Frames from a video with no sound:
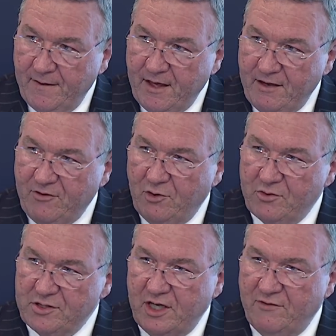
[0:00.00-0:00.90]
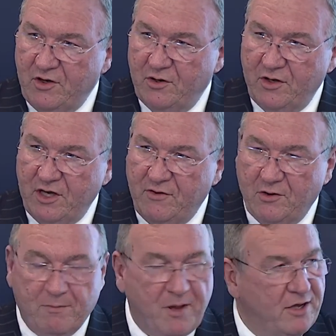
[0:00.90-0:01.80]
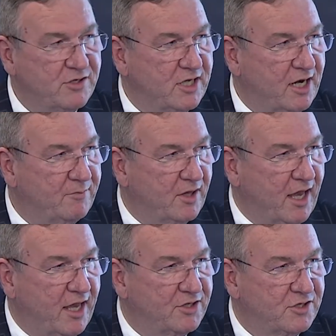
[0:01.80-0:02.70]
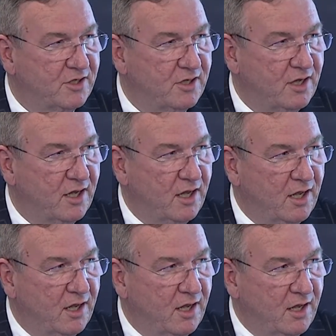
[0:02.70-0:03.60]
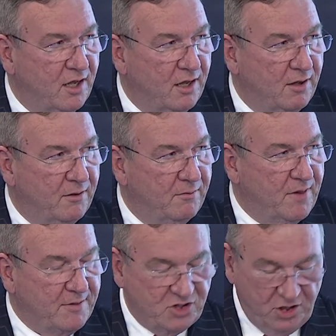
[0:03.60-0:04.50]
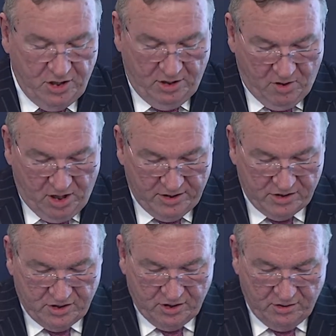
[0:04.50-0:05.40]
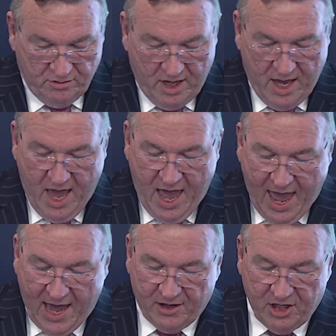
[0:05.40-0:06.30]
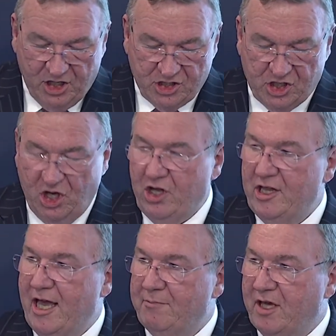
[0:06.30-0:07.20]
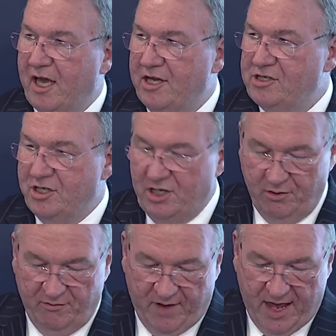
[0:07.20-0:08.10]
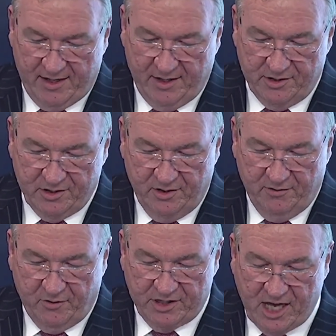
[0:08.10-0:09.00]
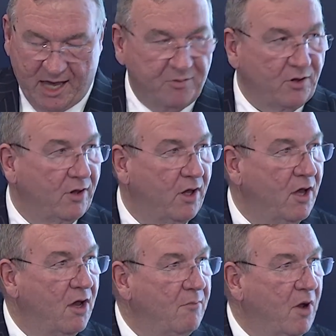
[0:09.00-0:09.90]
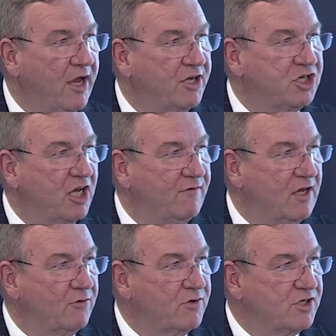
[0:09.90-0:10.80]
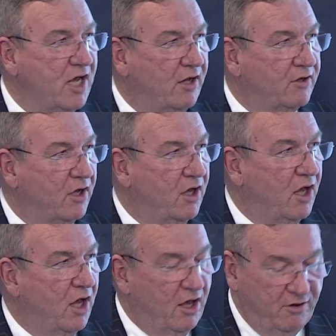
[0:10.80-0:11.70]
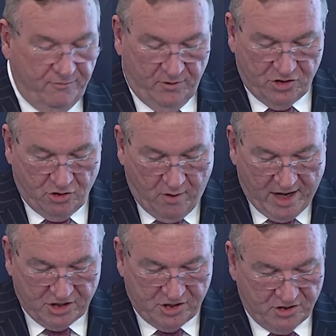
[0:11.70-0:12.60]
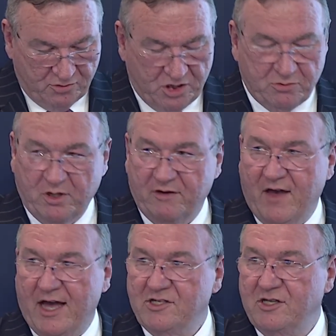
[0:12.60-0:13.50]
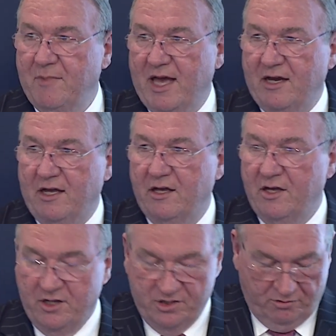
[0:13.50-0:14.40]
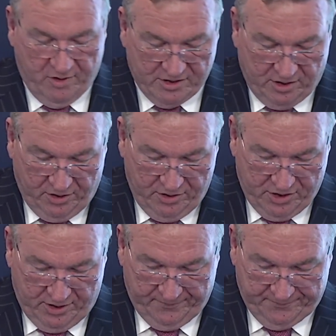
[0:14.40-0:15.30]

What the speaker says: If you're opposing an application, perhaps turn your minds to how can you turn the application to your advantage? For example, by achieving a result of directions which will advance the matter to resolution.